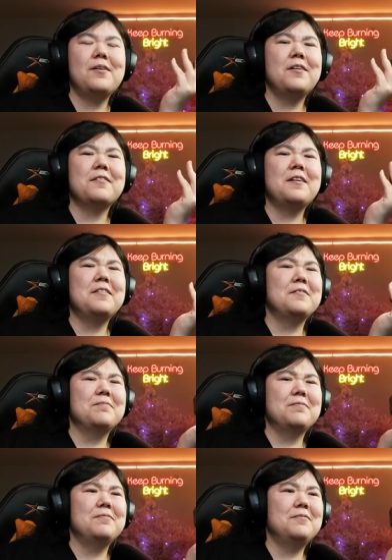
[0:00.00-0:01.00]
overall
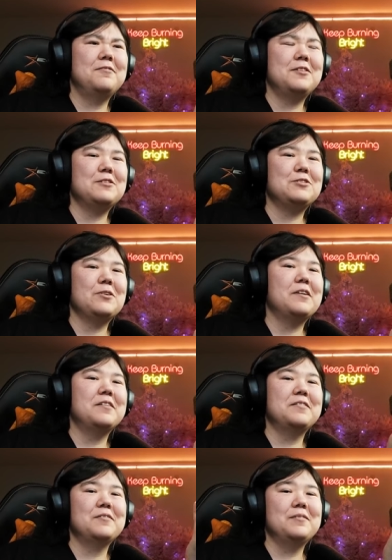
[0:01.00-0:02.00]
for this
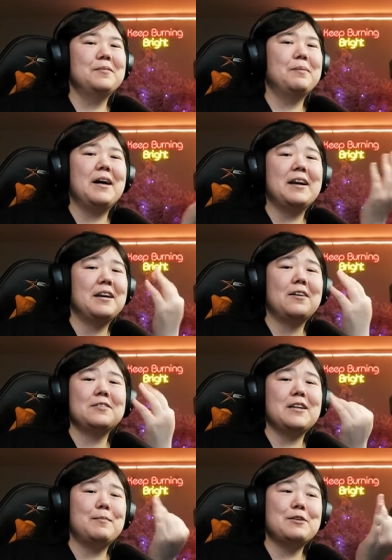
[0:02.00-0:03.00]
short, plot,
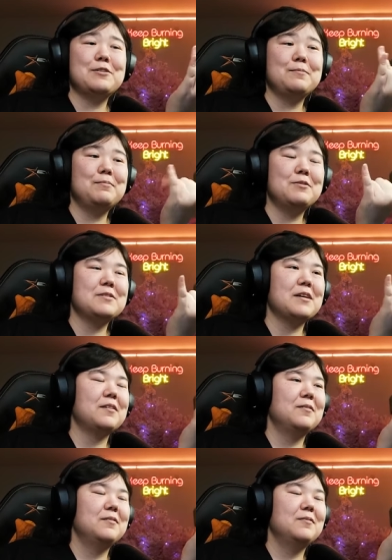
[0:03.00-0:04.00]
characters, animation, music